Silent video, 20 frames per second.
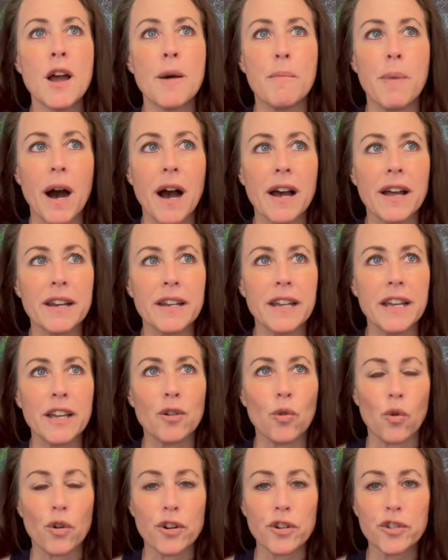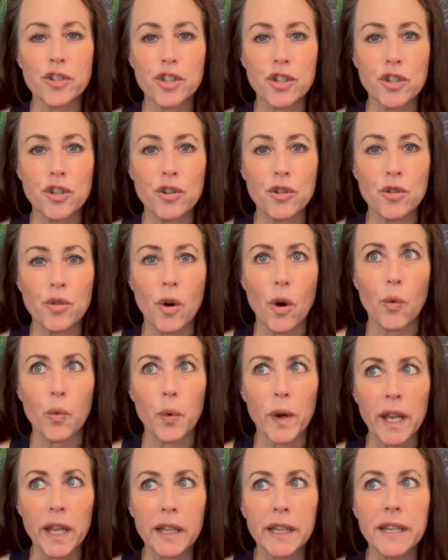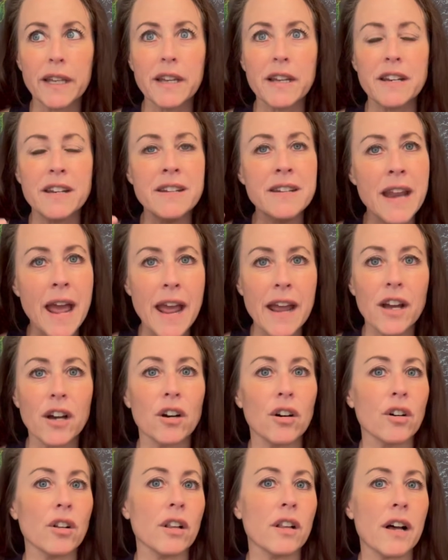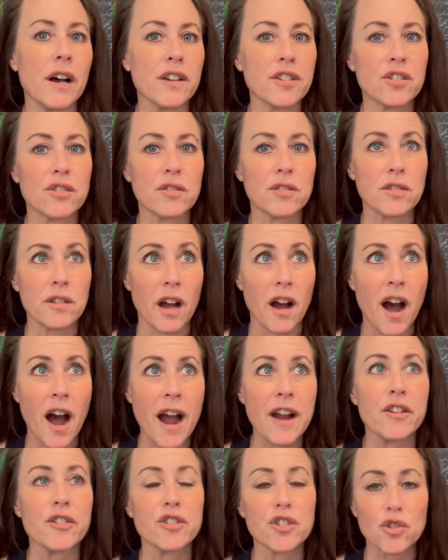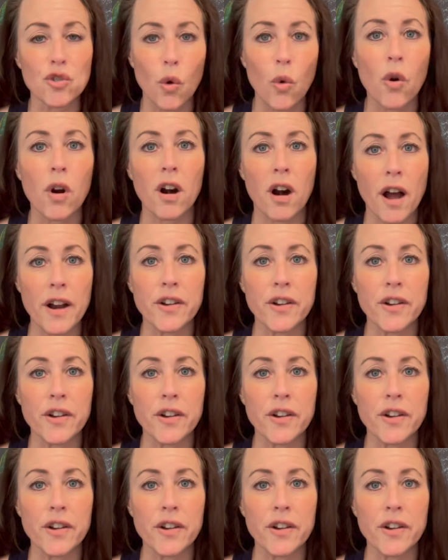But in order to really nail a higher score on your